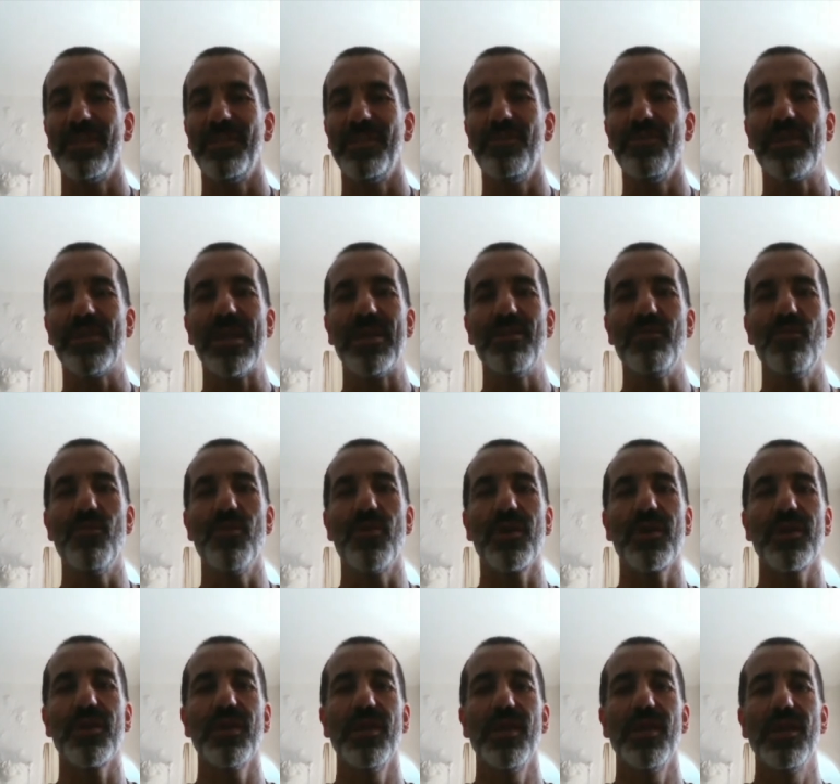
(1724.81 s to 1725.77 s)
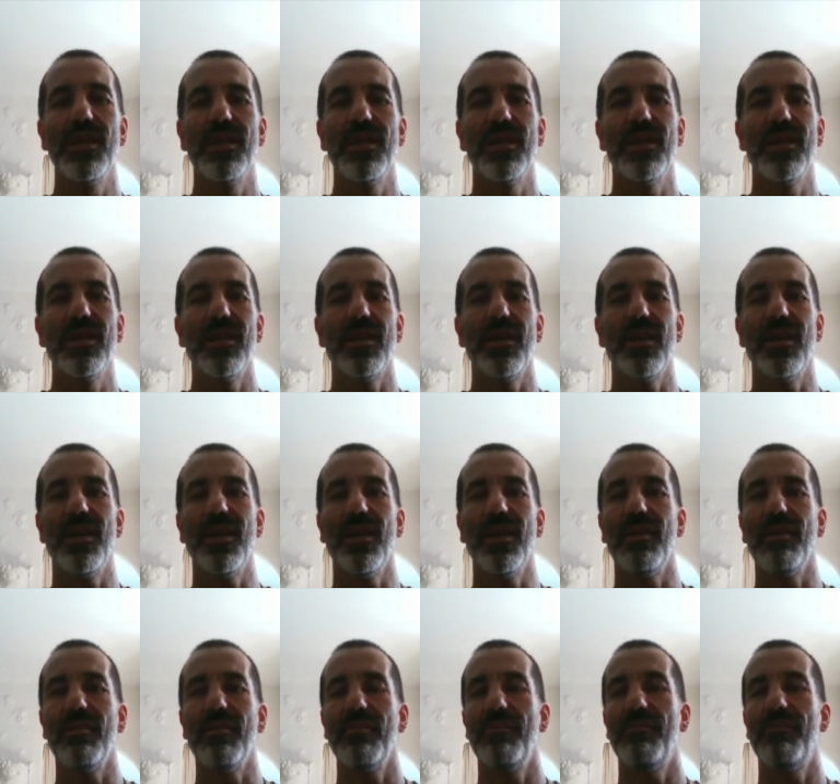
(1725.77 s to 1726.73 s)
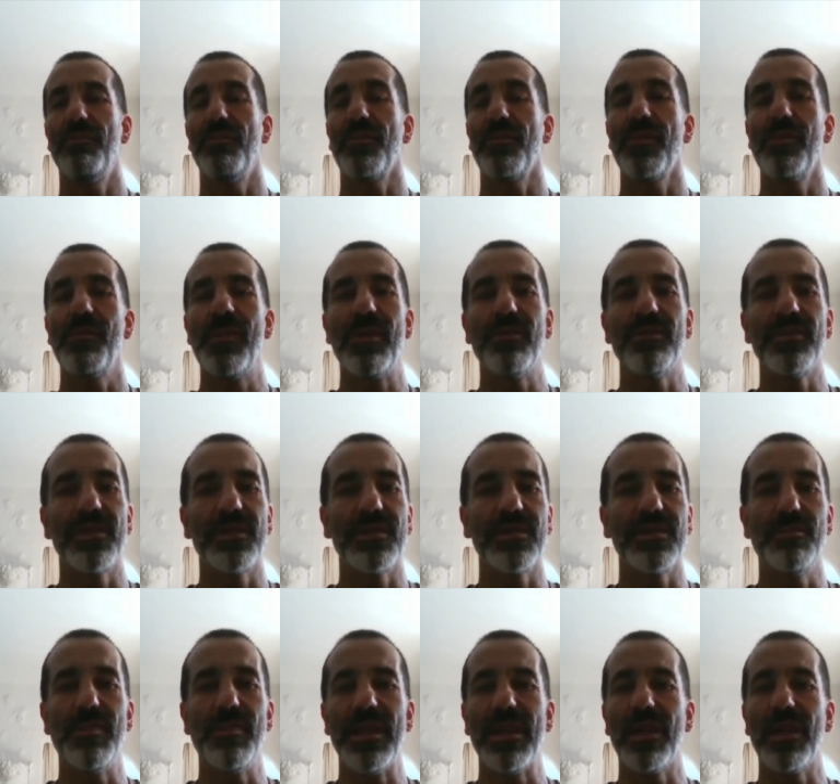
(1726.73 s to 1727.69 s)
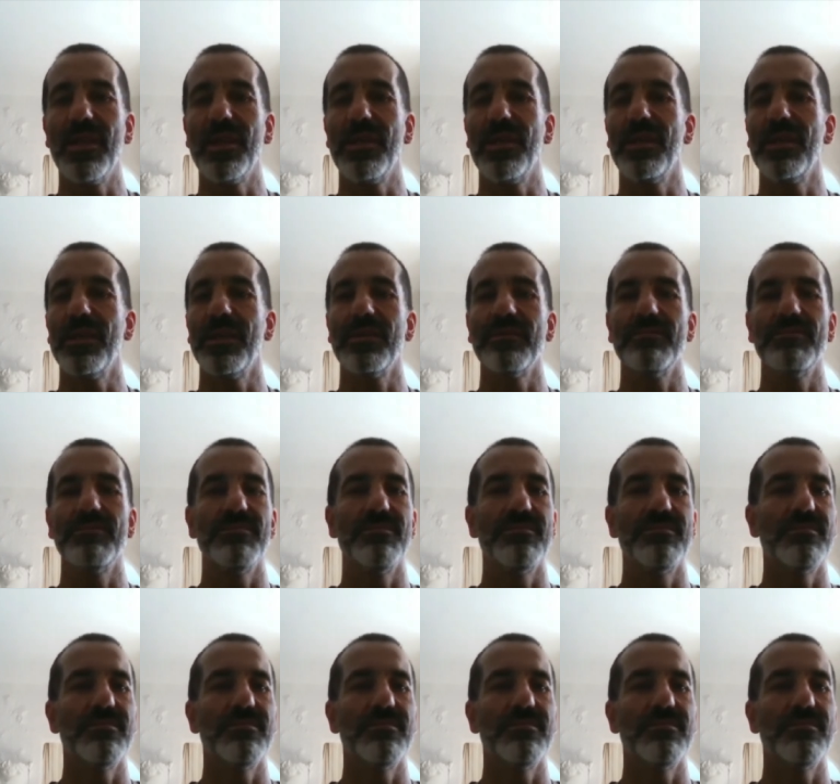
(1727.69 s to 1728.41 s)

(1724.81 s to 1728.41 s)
You can work uh, for the mountains, being a